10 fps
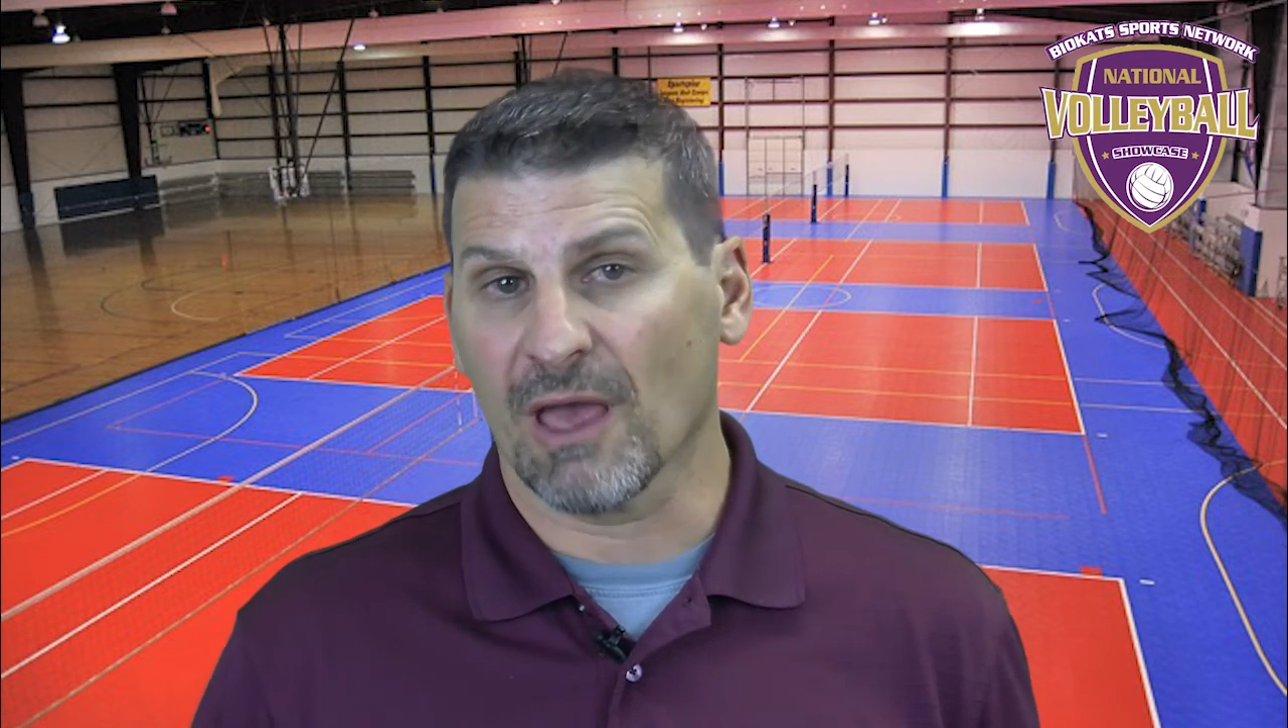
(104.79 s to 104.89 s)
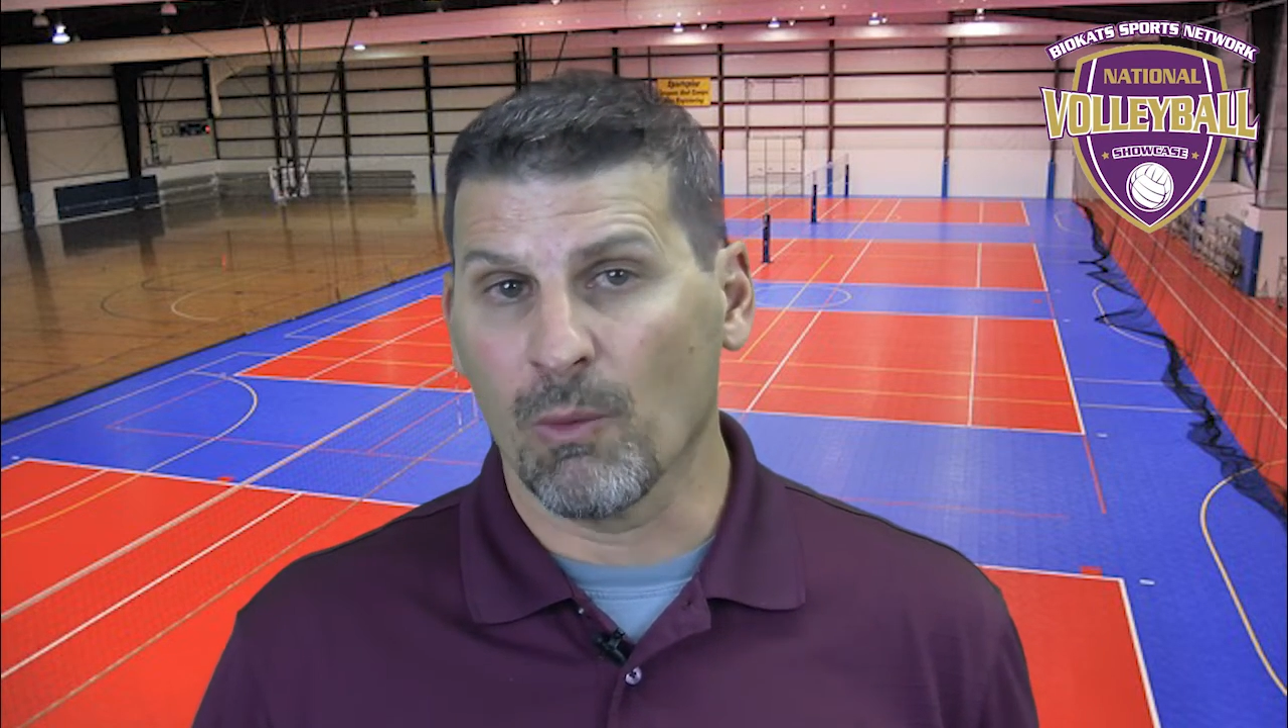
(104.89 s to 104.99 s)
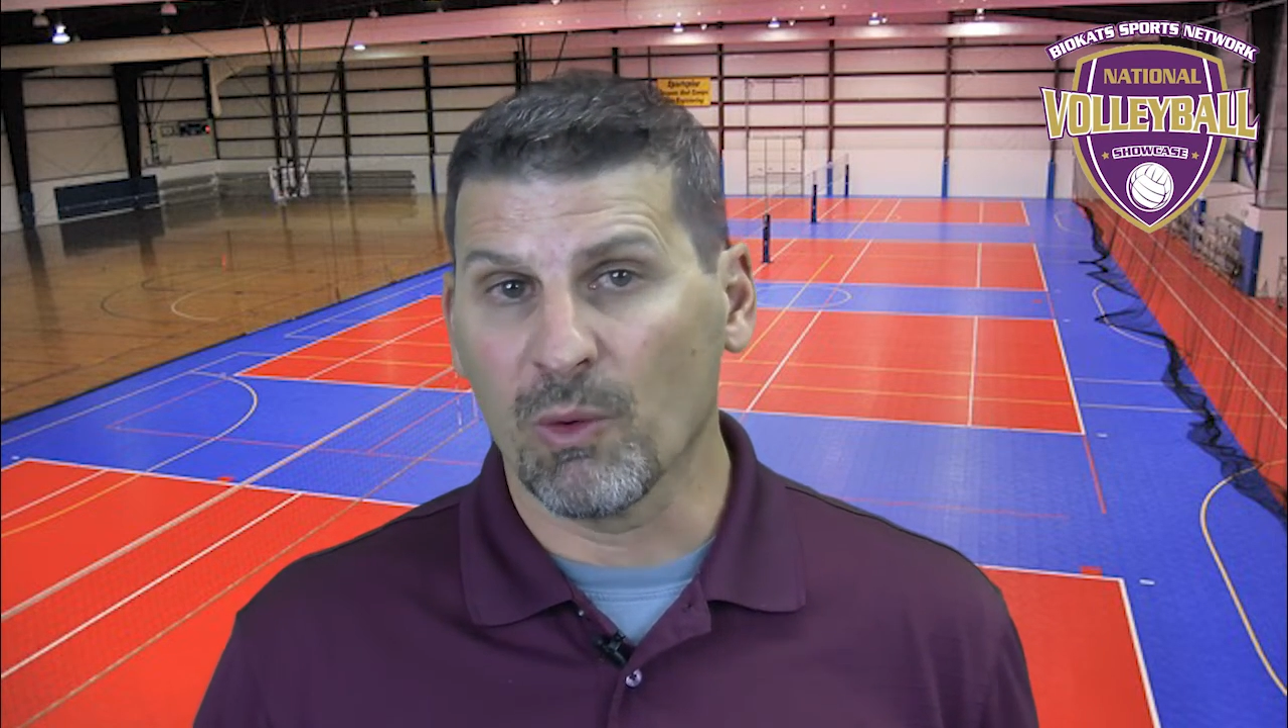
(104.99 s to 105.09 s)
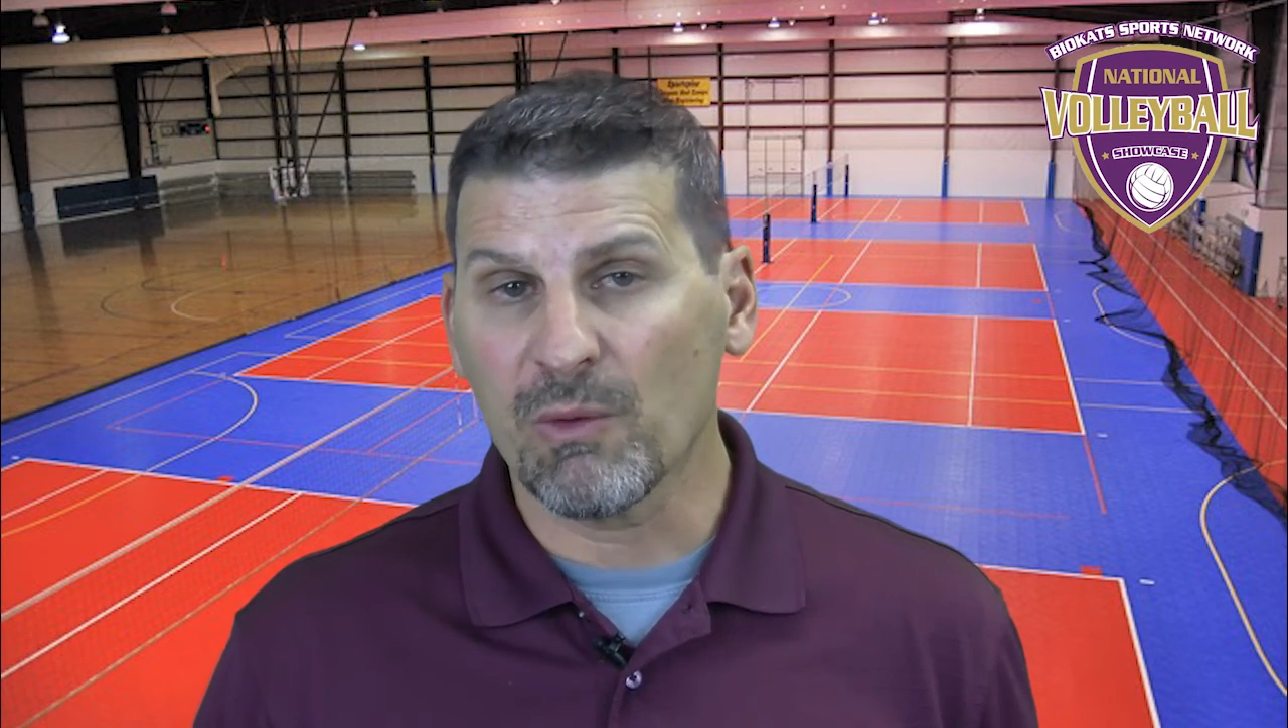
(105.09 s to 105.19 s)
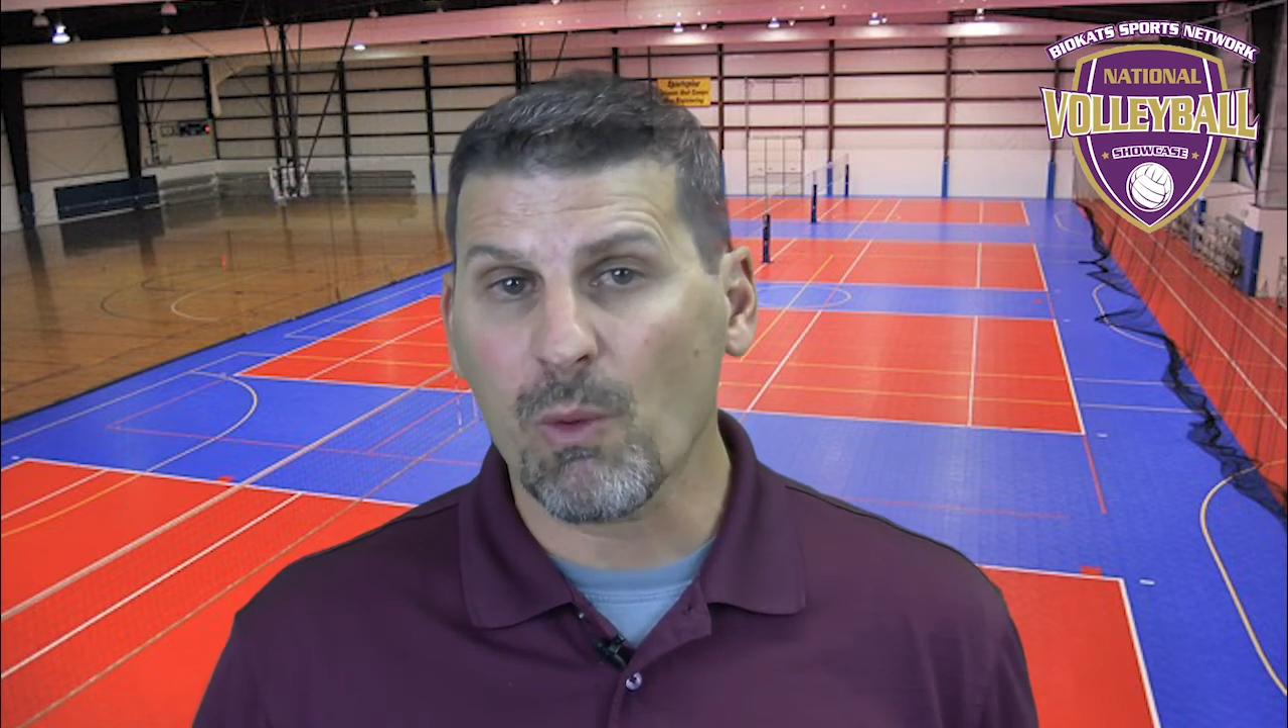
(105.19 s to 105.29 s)

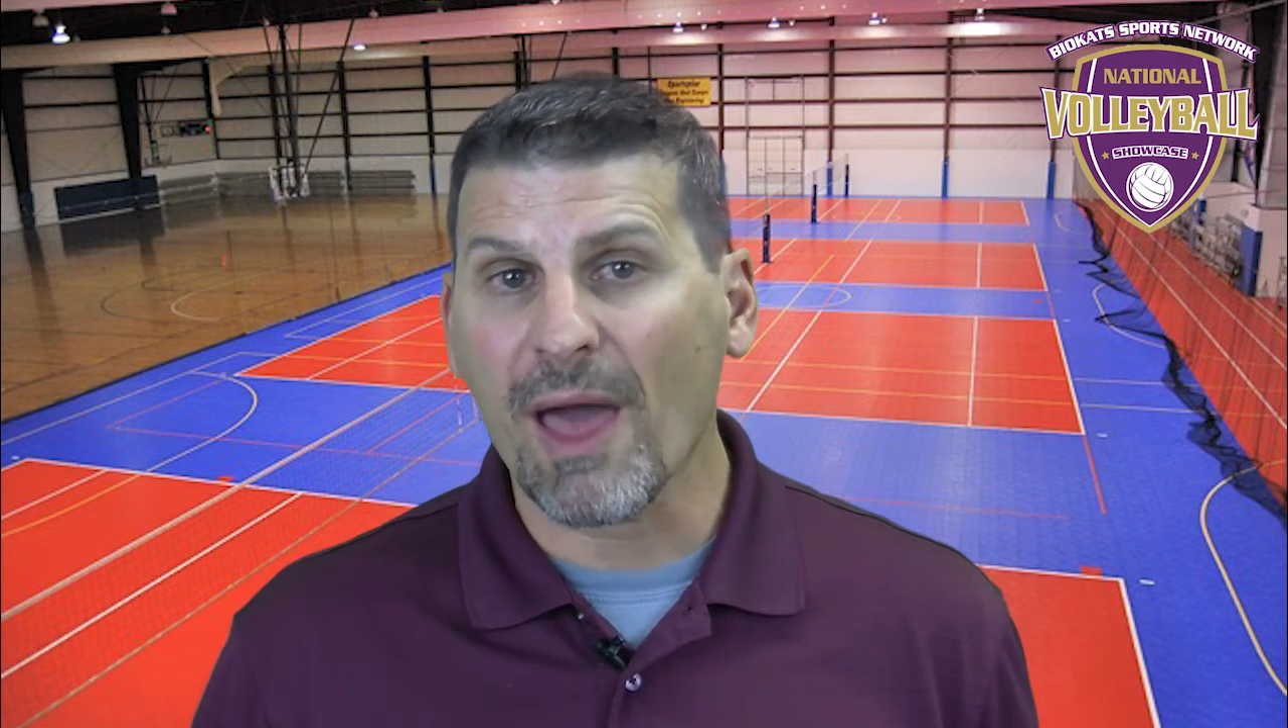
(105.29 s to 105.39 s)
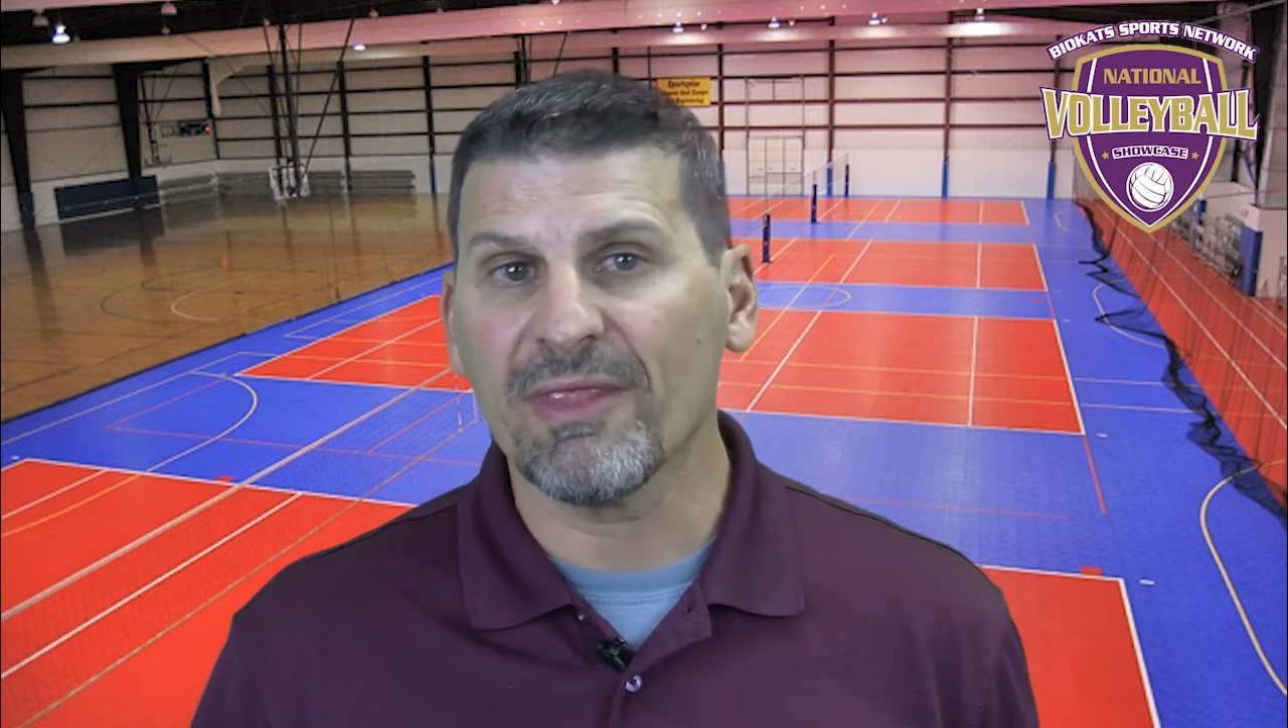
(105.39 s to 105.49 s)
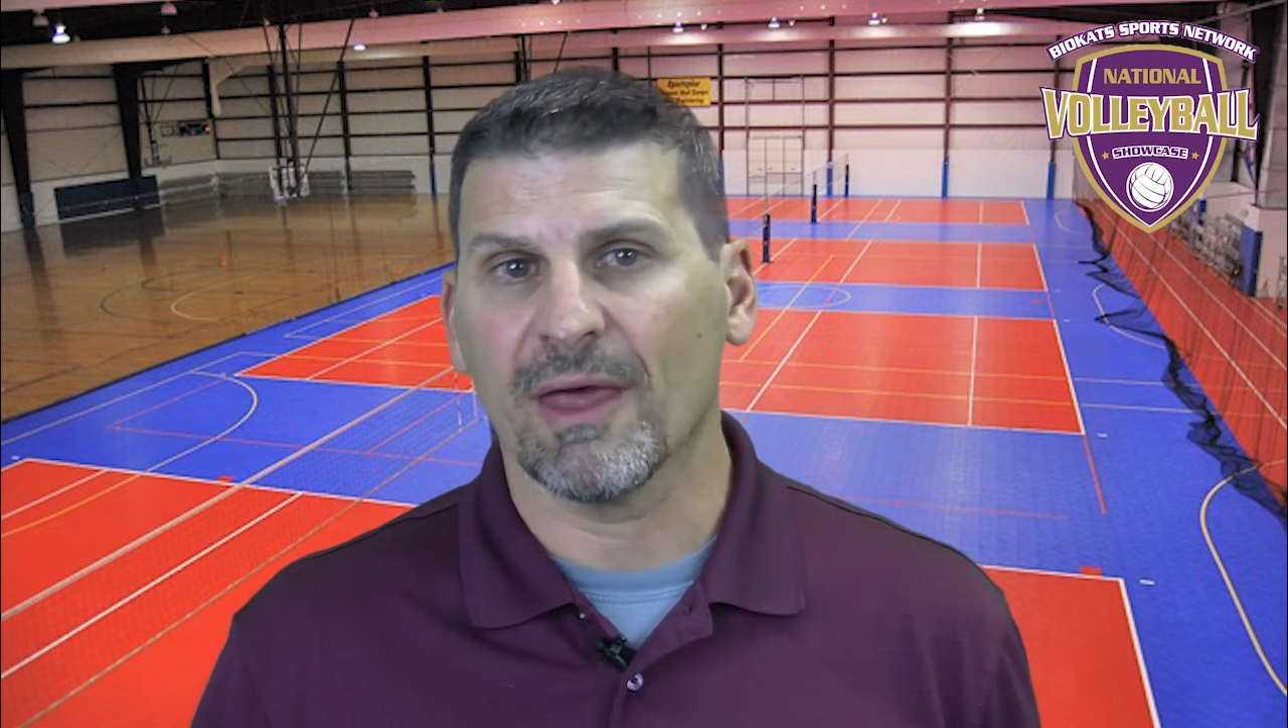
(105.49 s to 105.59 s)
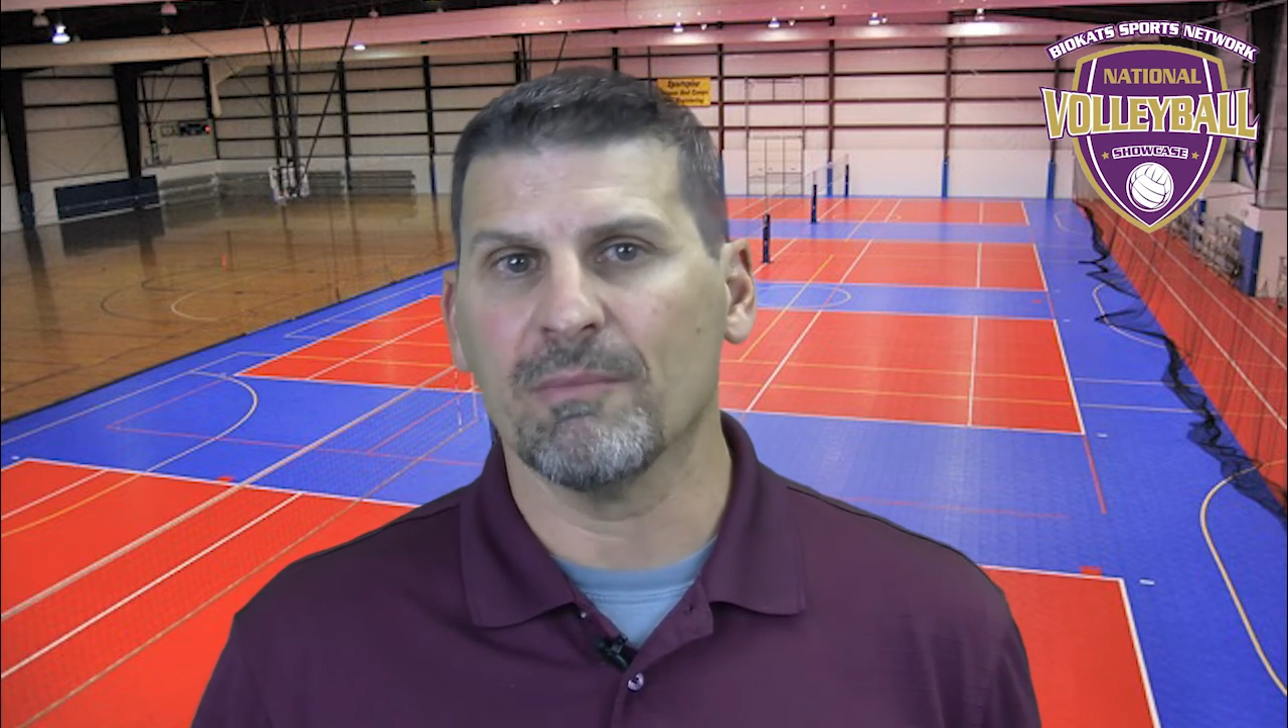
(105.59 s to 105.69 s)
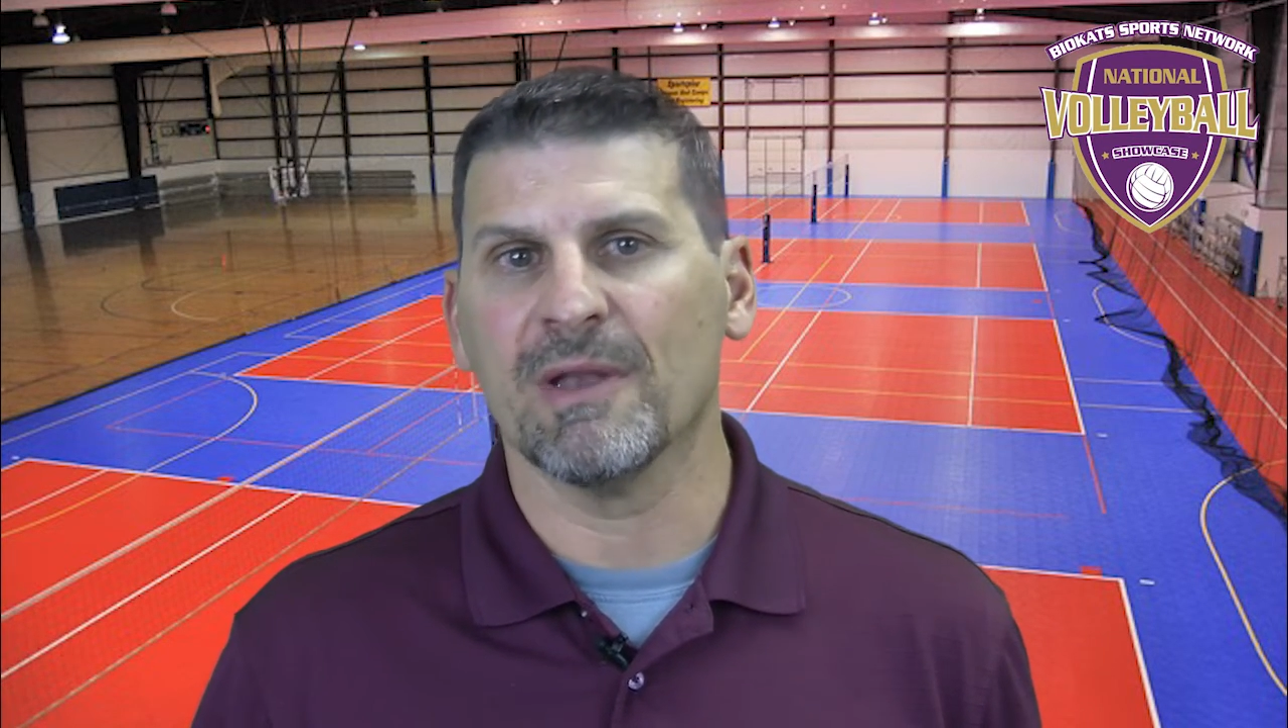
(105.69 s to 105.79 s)
and we run them